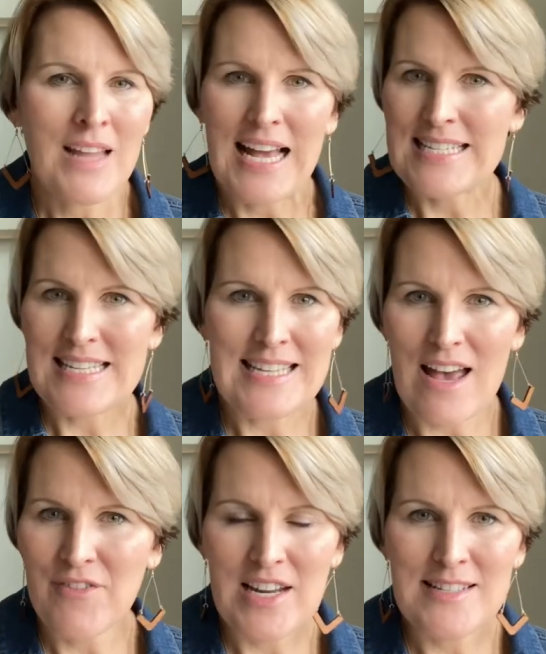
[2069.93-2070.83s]
as is
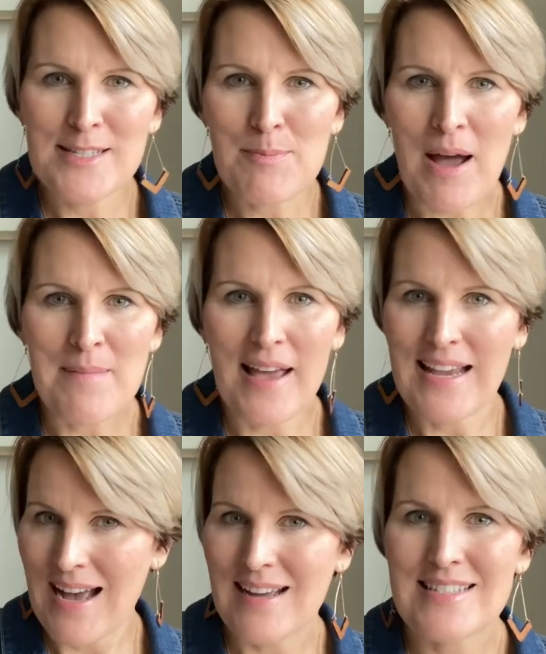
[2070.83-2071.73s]
evidenced by my
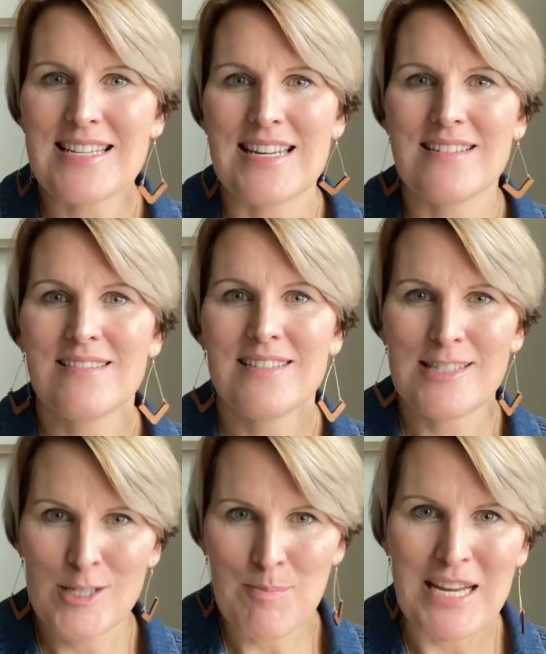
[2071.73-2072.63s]
constant
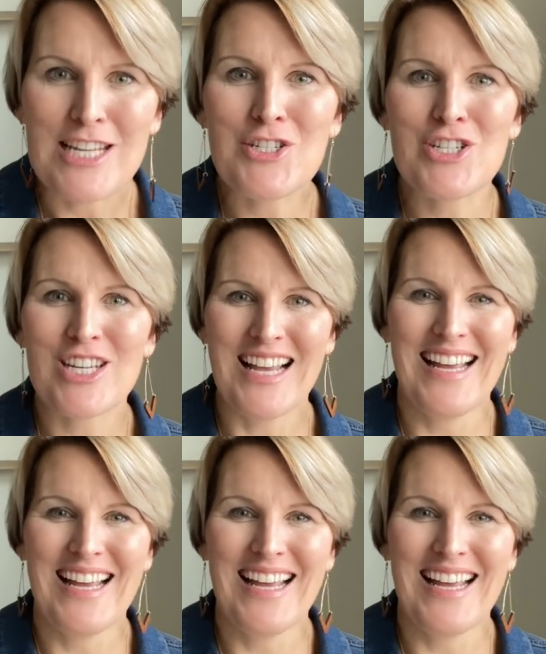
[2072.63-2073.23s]
speech.